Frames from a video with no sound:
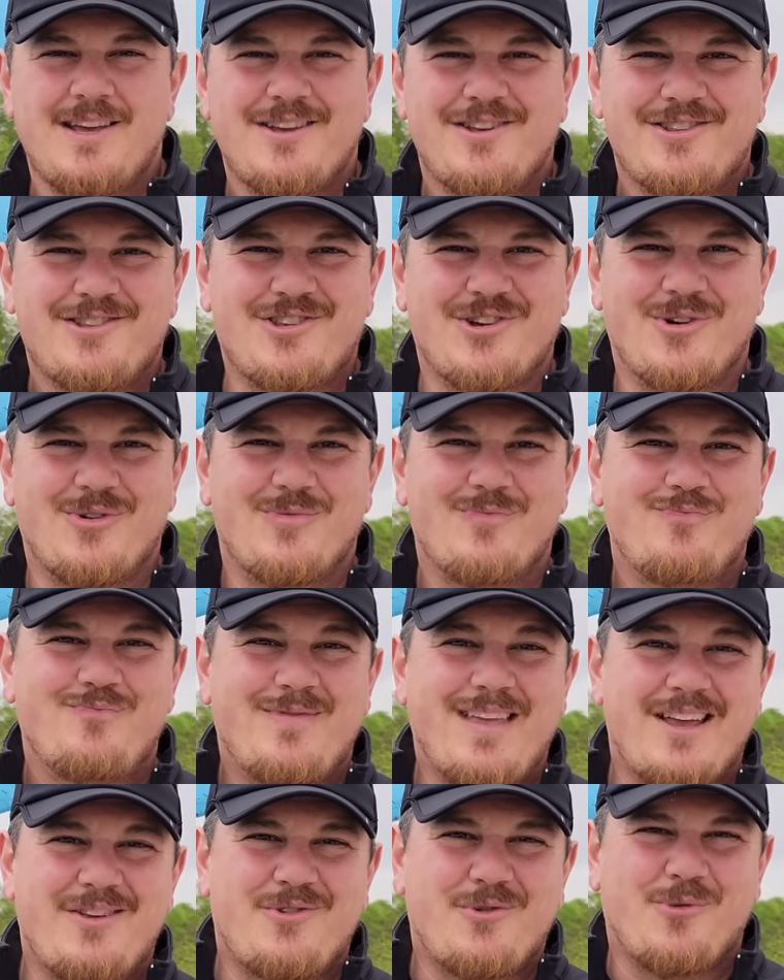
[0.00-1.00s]
So
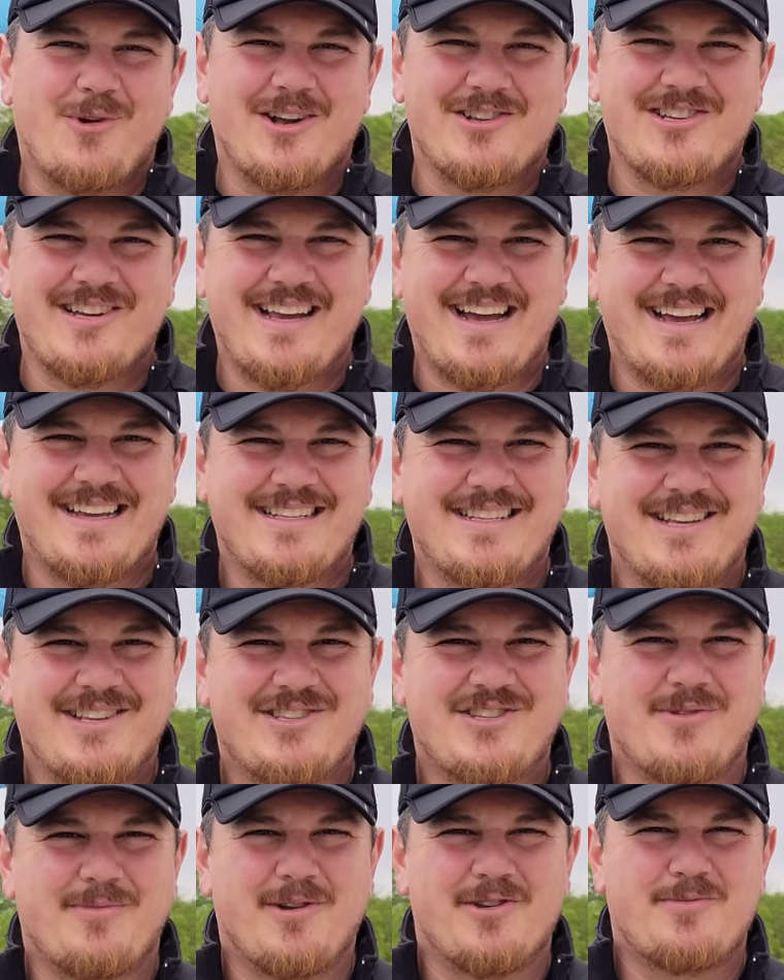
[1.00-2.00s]
thanks for watching, guys.
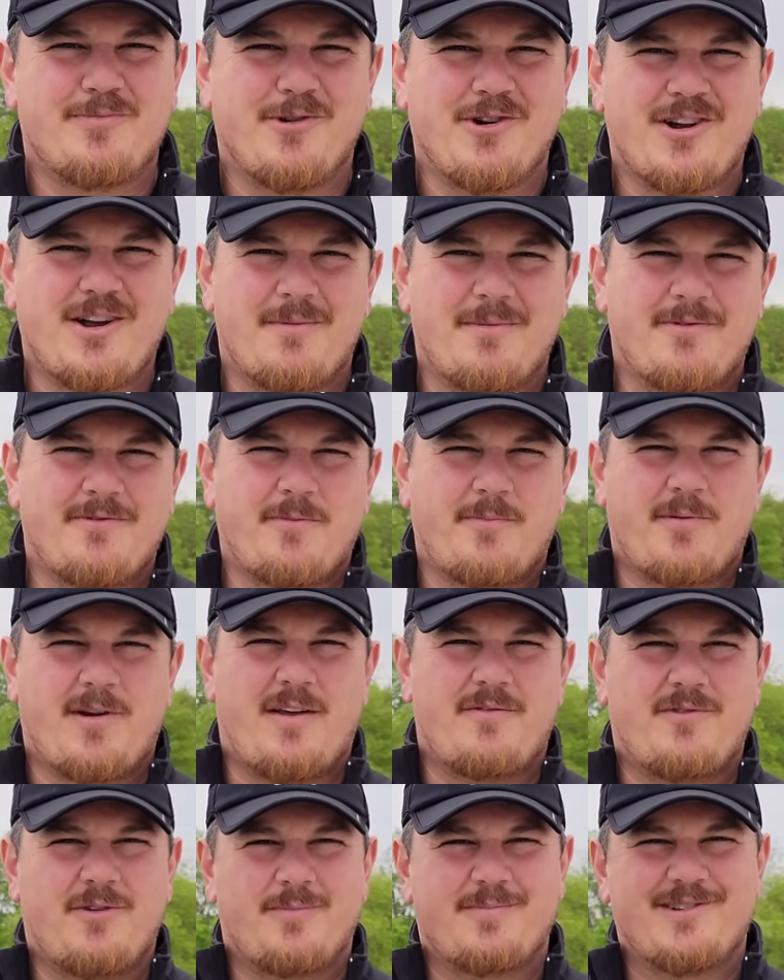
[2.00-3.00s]
So much more coming from
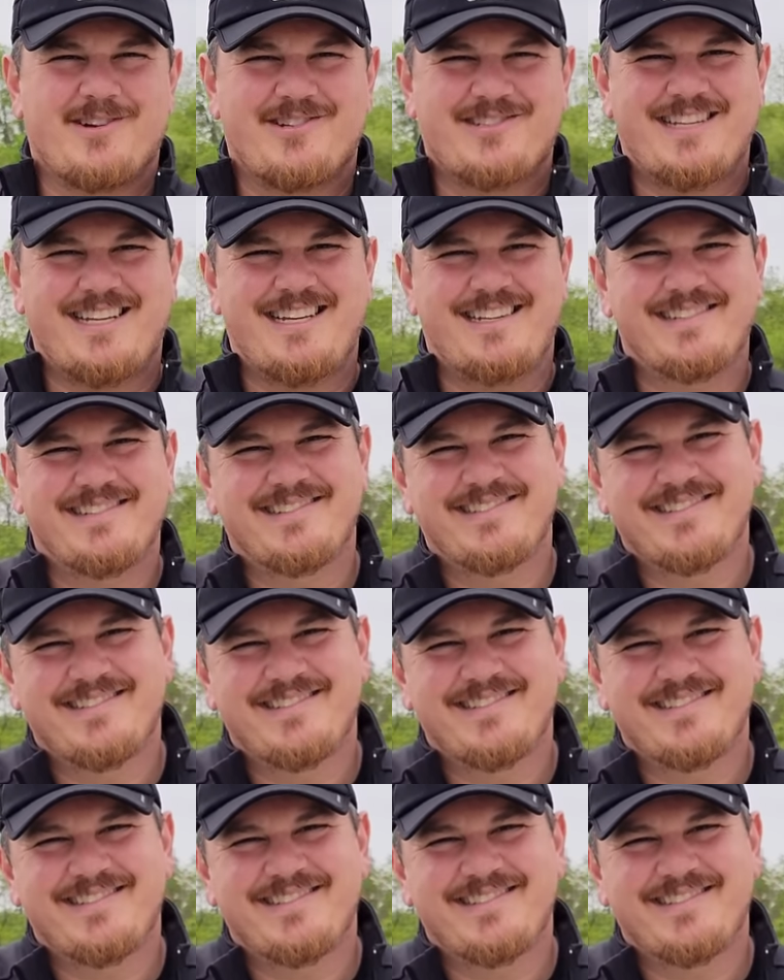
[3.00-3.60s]
Brian Phillips RC.